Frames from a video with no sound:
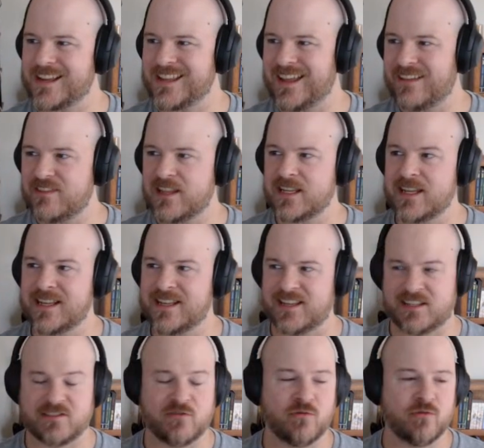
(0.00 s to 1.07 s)
Given that it
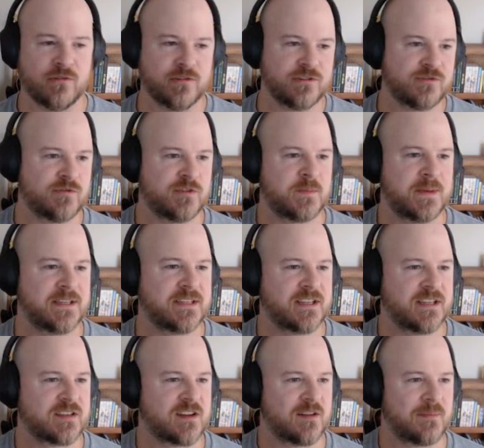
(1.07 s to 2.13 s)
is orange, which means that
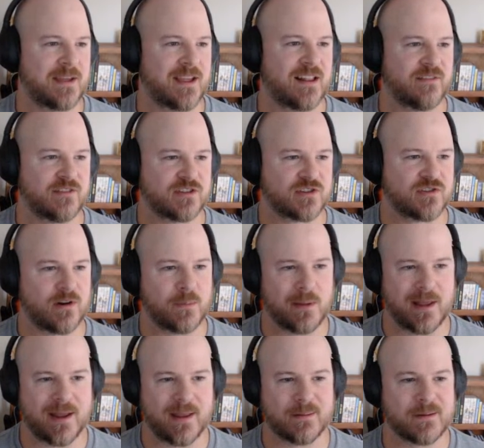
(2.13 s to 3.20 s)
it's going to be kind of a
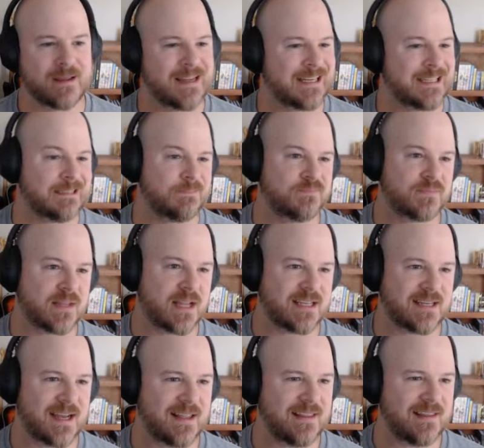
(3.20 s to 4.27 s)
scrubland, it's
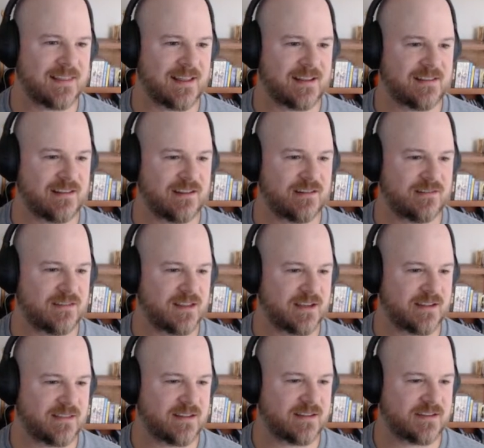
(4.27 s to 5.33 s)
highly likely
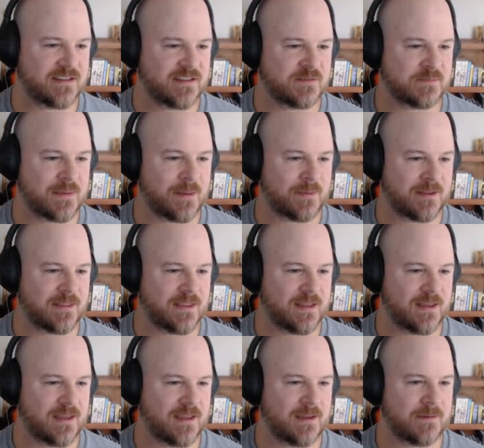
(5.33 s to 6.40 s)
that this is
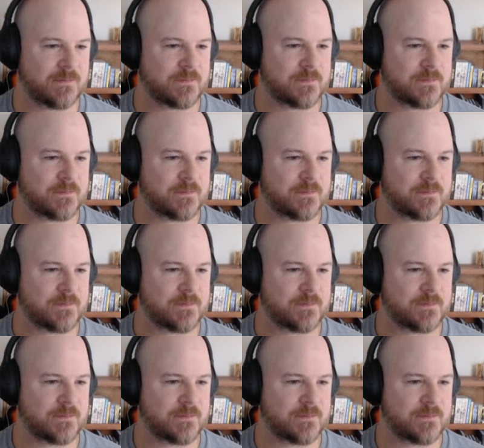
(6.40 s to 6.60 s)
maybe